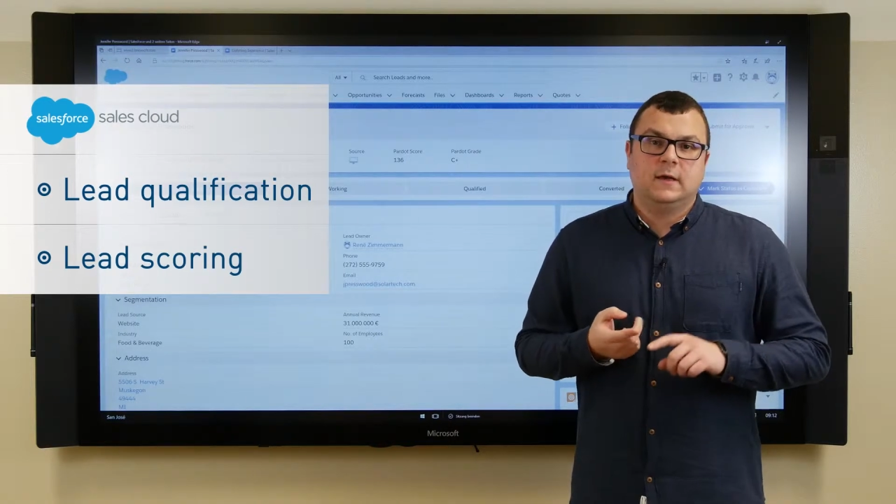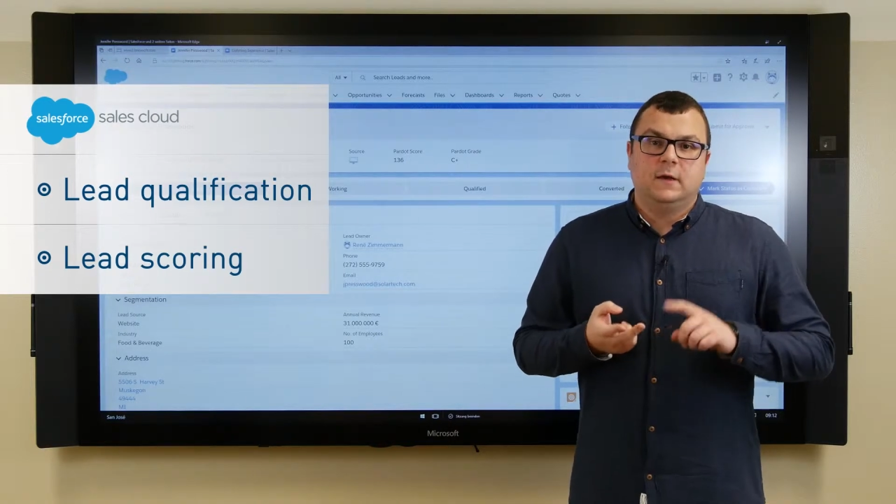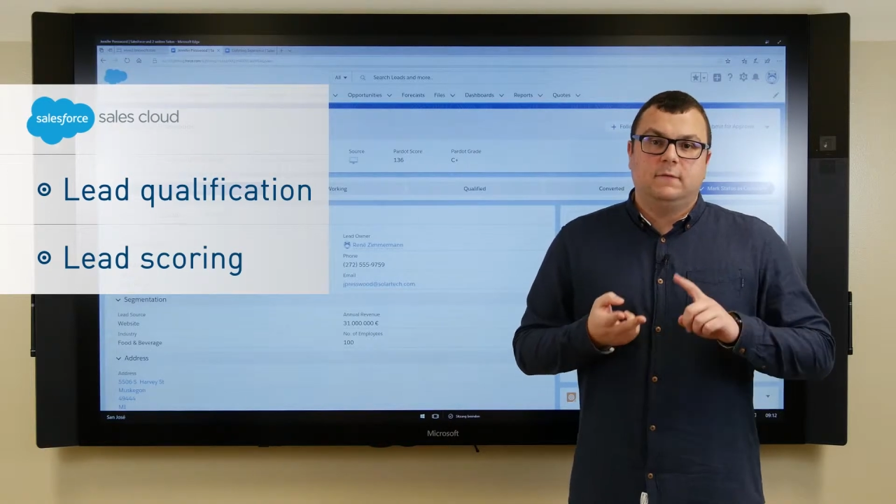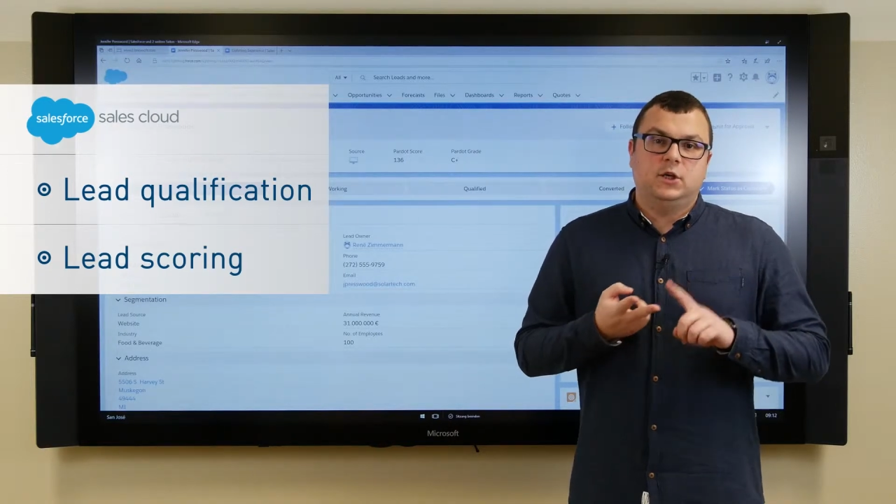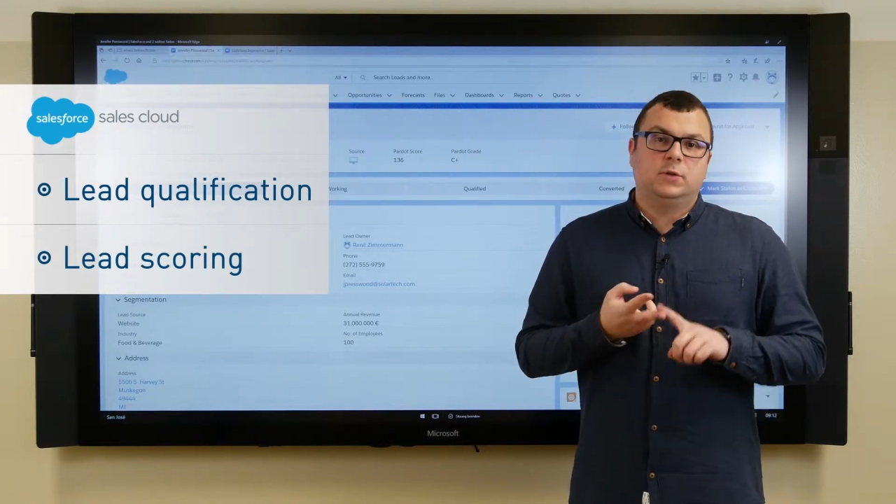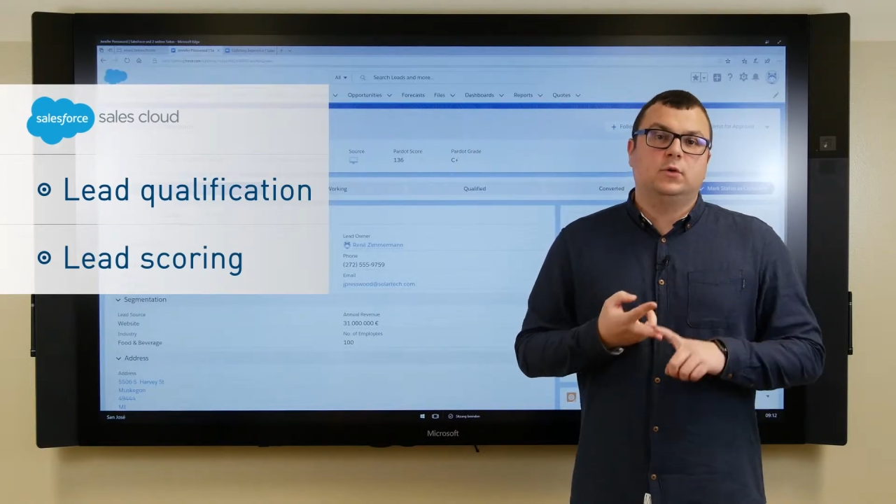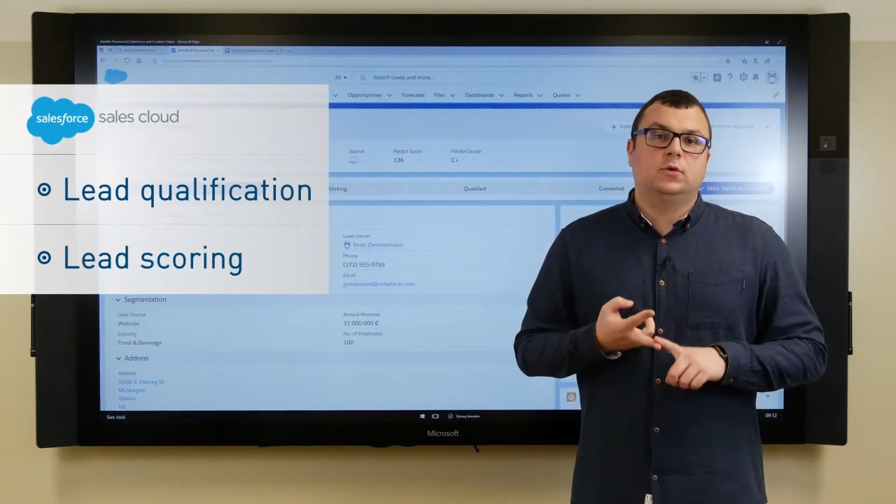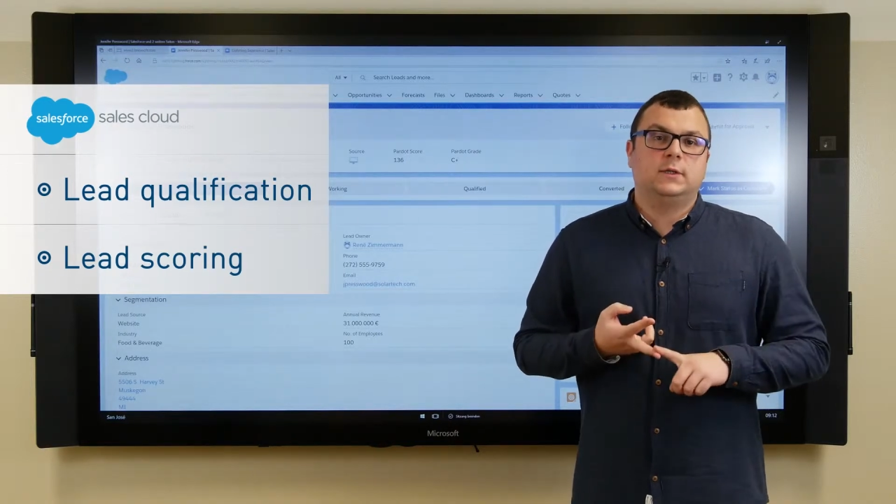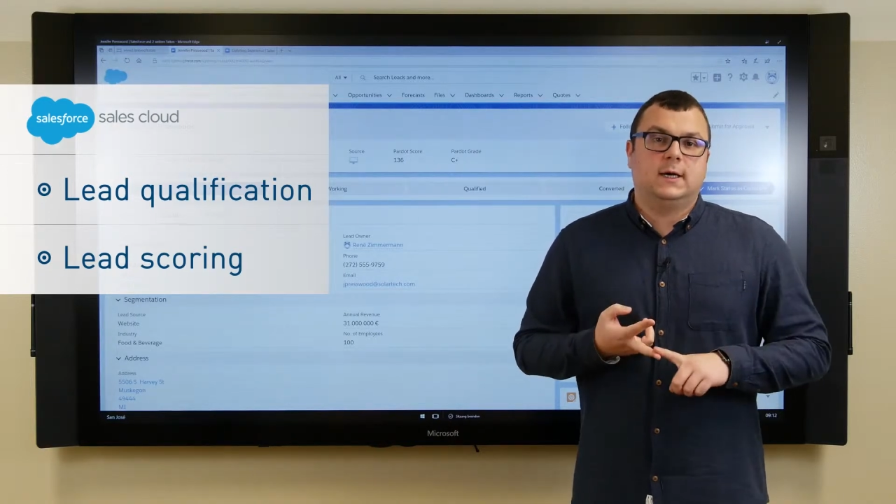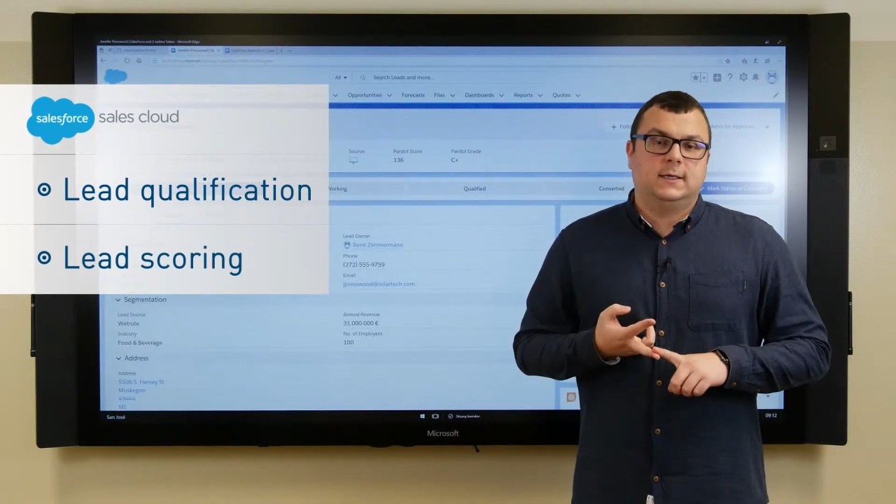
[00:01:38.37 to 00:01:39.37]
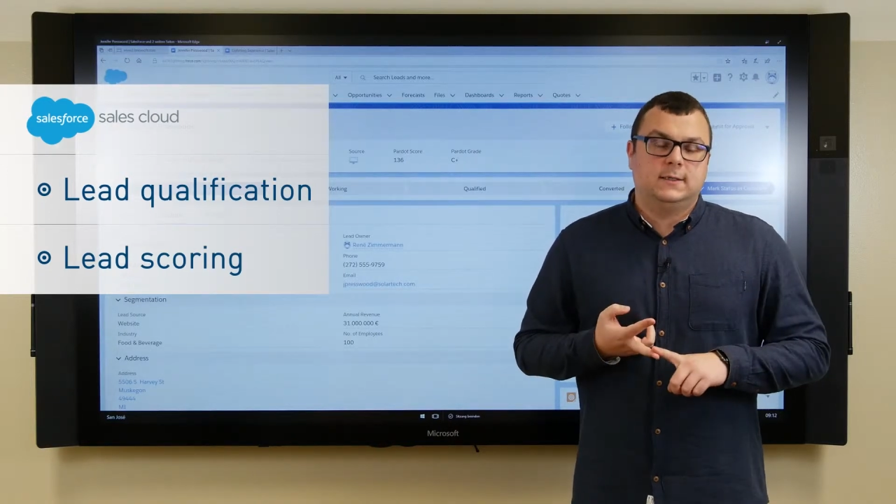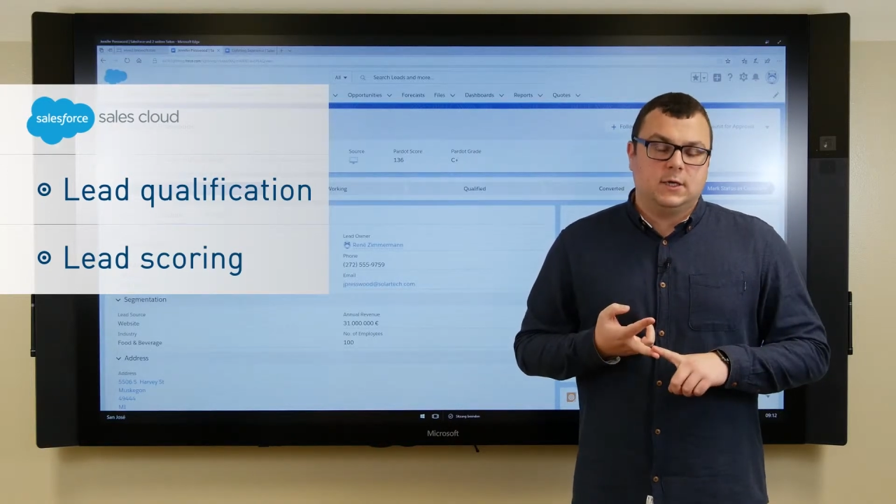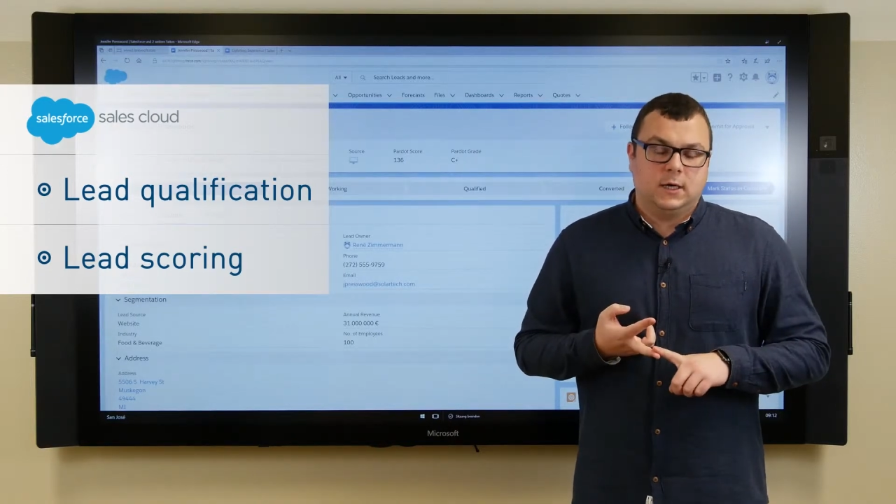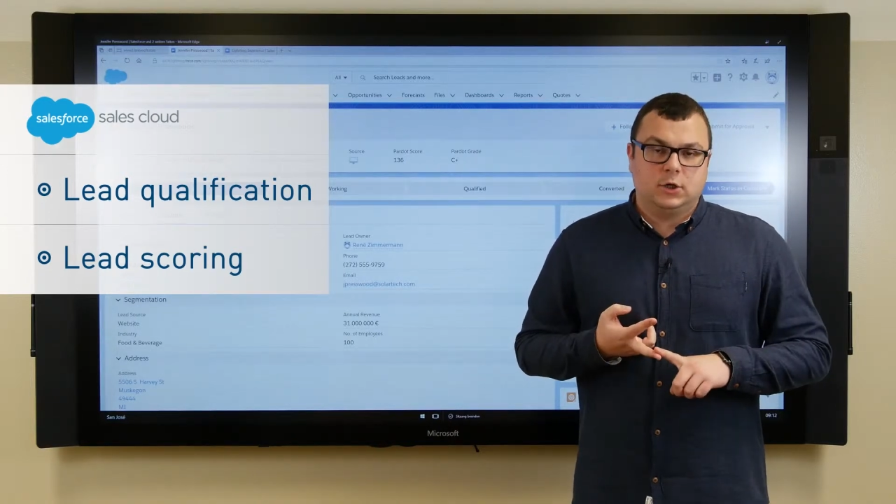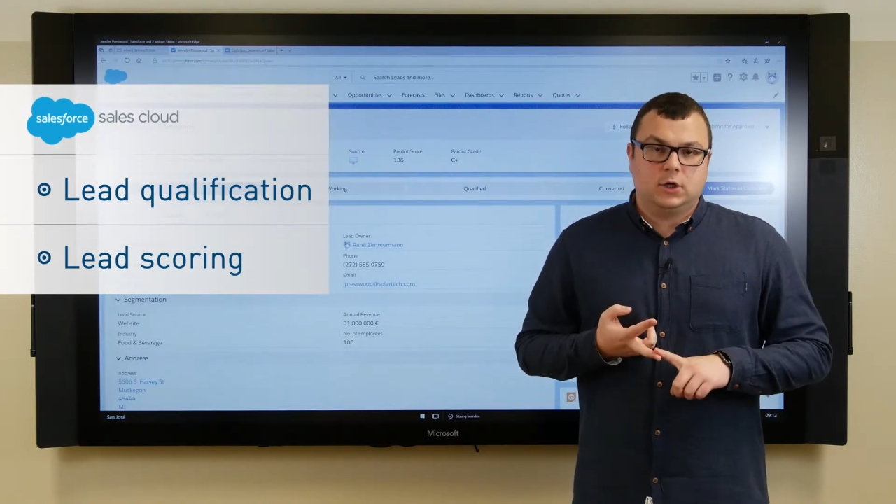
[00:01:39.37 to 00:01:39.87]
which products they looked
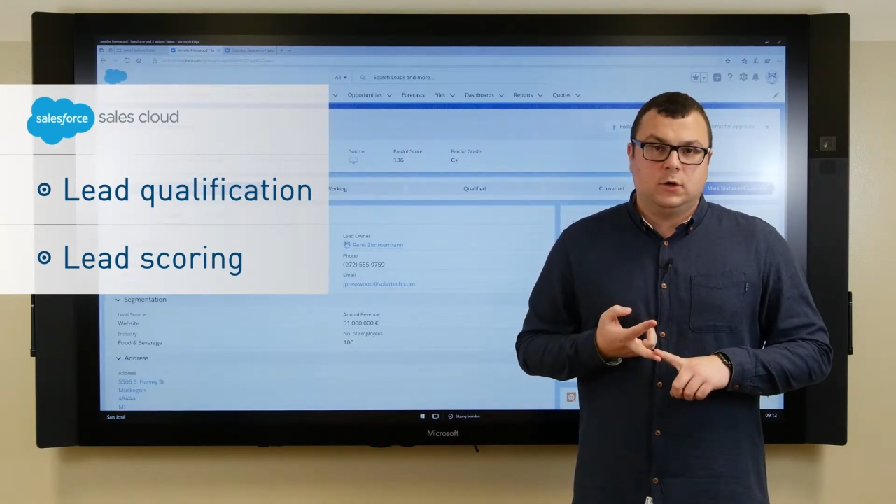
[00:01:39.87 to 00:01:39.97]
at,